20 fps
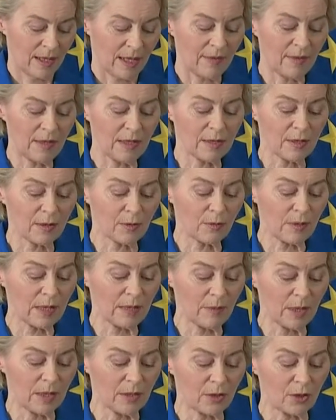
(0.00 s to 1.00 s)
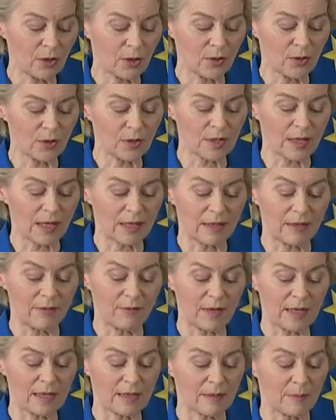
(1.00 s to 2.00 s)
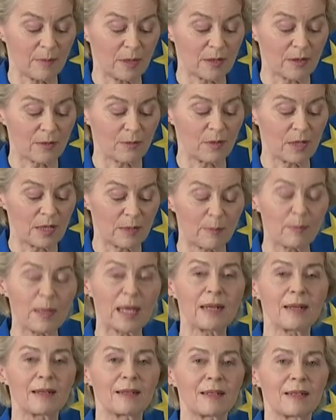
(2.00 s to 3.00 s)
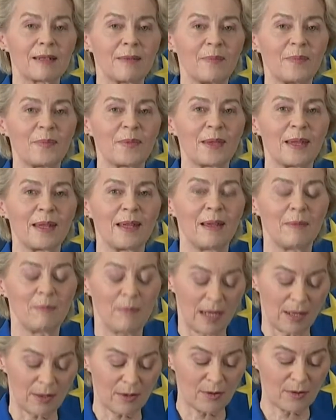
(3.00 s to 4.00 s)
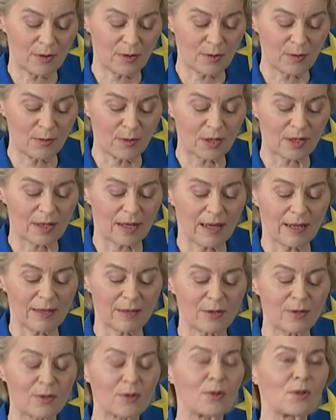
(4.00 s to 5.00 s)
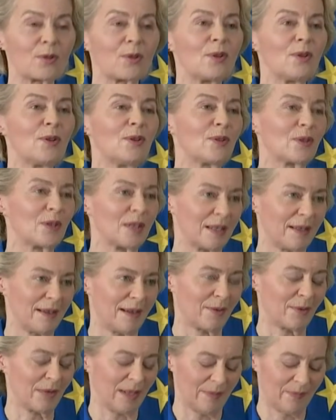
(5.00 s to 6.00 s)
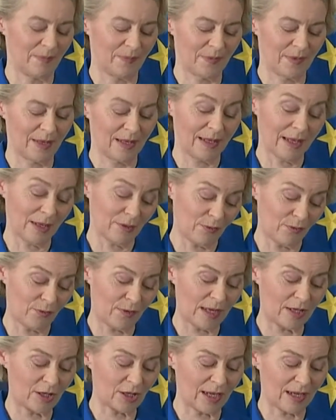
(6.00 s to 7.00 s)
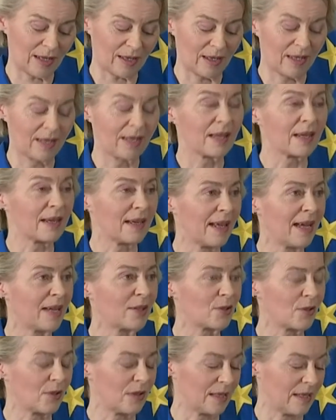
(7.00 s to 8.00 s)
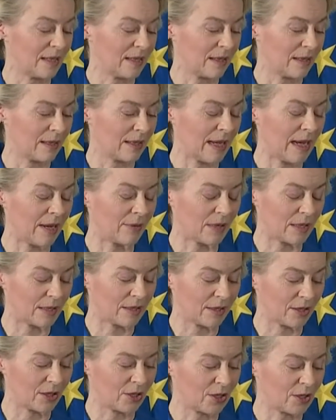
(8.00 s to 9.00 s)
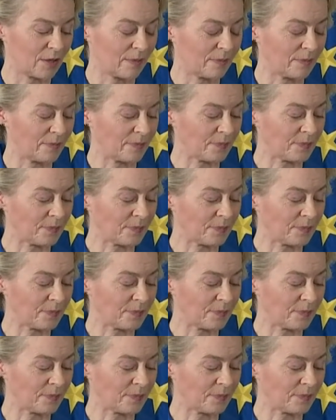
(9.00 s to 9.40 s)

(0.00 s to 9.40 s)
And this agreement ensures that investments respect Mercosur's extraordinary yet fragile natural heritage.